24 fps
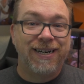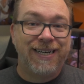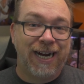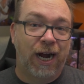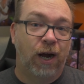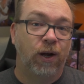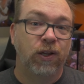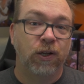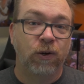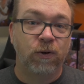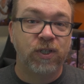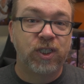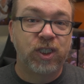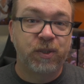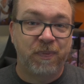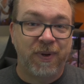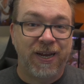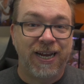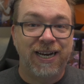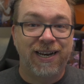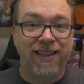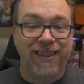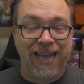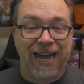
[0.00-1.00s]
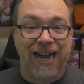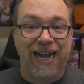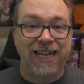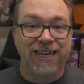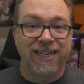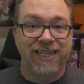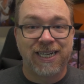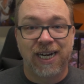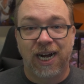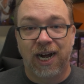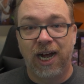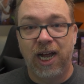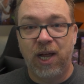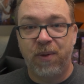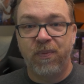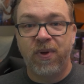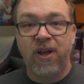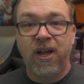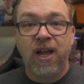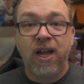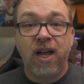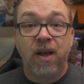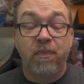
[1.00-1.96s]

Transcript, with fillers: download speed that time